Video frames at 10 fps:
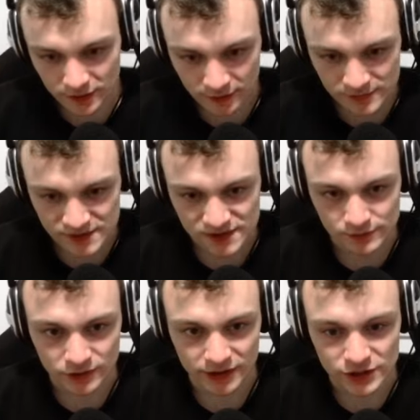
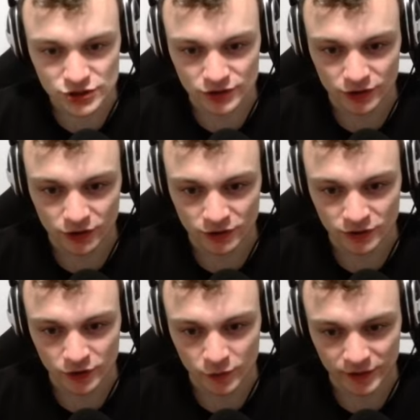simulation
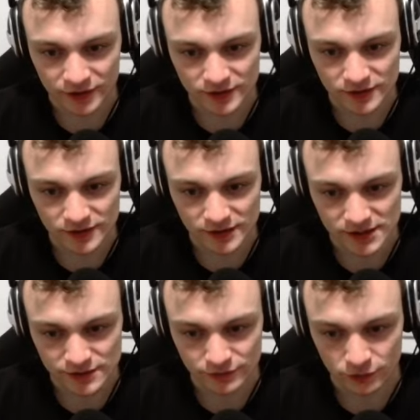ongoing
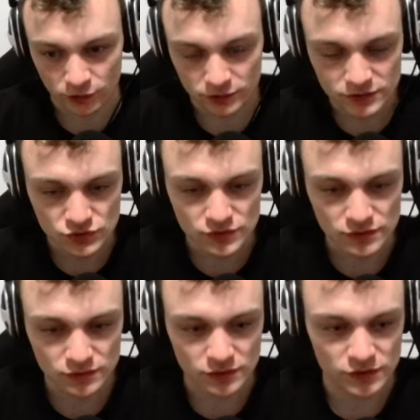is false.
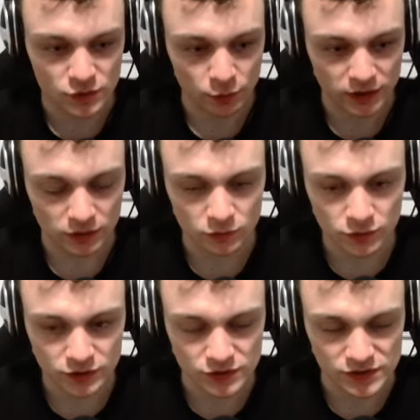So we don't
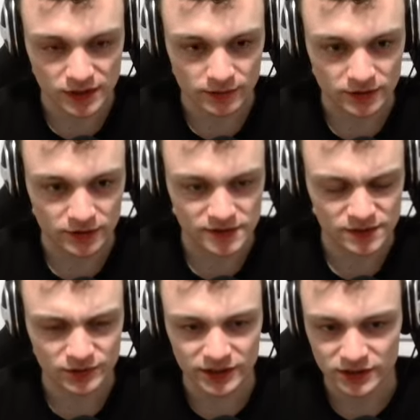want to
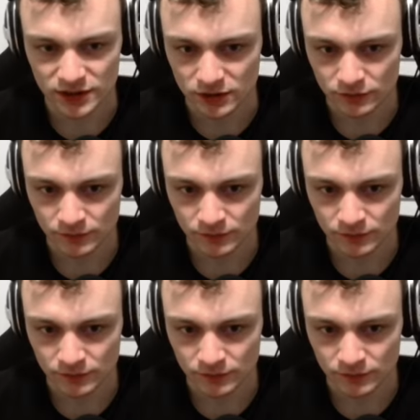simulate now.